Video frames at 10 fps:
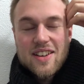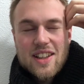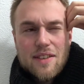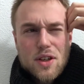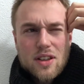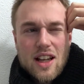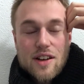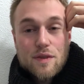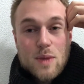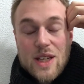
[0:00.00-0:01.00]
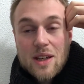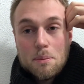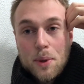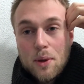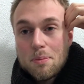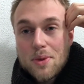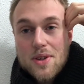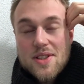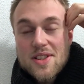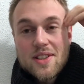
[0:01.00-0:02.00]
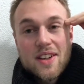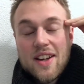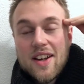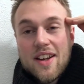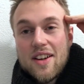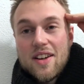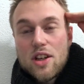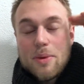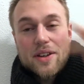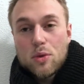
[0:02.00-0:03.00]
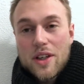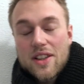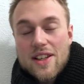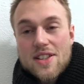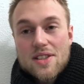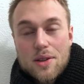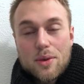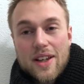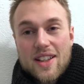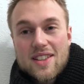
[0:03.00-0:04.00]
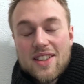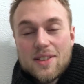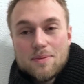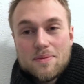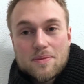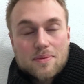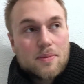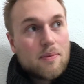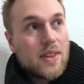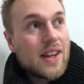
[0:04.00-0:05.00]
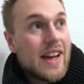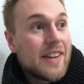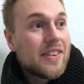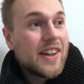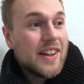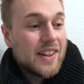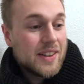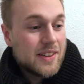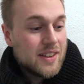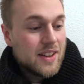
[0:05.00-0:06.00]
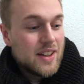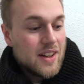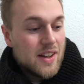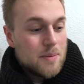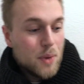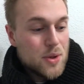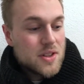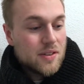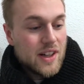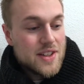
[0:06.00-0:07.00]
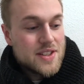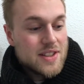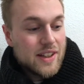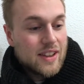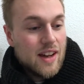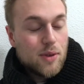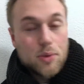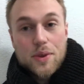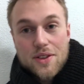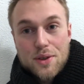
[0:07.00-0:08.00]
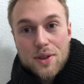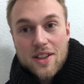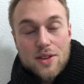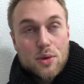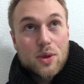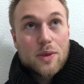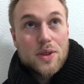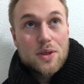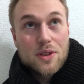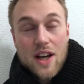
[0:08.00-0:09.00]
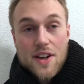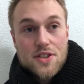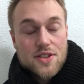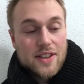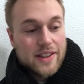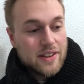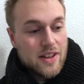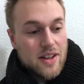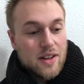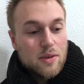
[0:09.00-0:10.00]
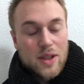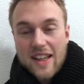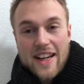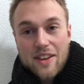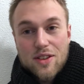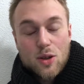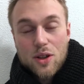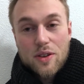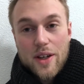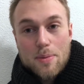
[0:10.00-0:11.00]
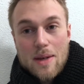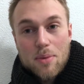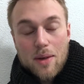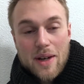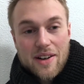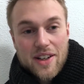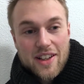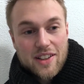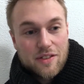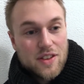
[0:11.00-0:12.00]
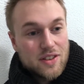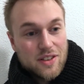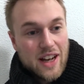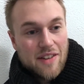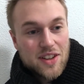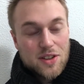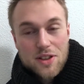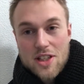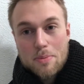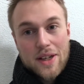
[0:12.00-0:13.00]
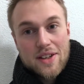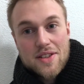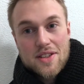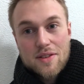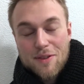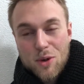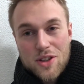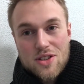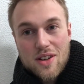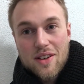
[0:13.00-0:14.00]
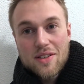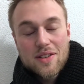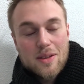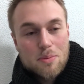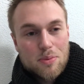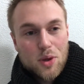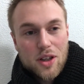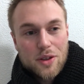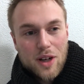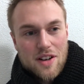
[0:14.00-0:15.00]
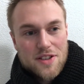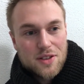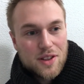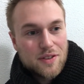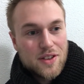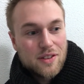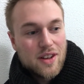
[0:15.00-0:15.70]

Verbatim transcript: give your life meaning and purpose. No matter what it is, do it. And most of us that love what we do, that do what we do consciously, we like to talk to other people about it. If you're having good experiences, if you watch the world around you, if you